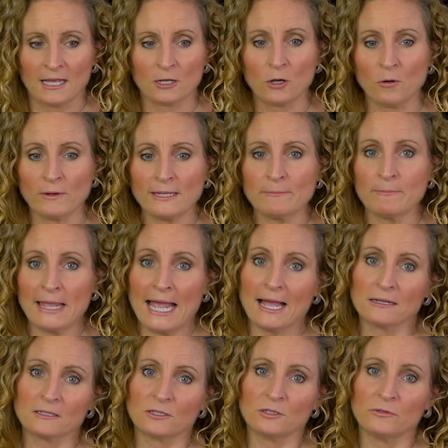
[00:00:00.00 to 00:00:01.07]
going
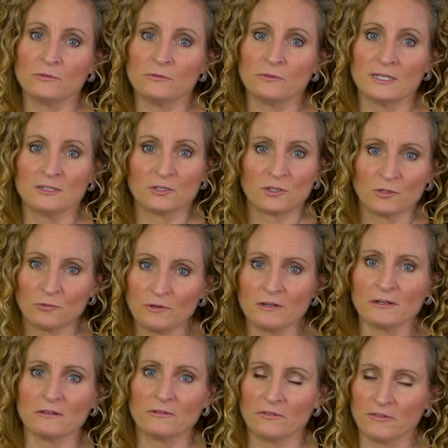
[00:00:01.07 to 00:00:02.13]
back to
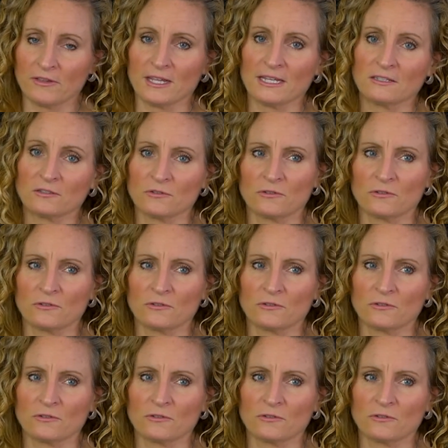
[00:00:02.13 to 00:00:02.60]
historical things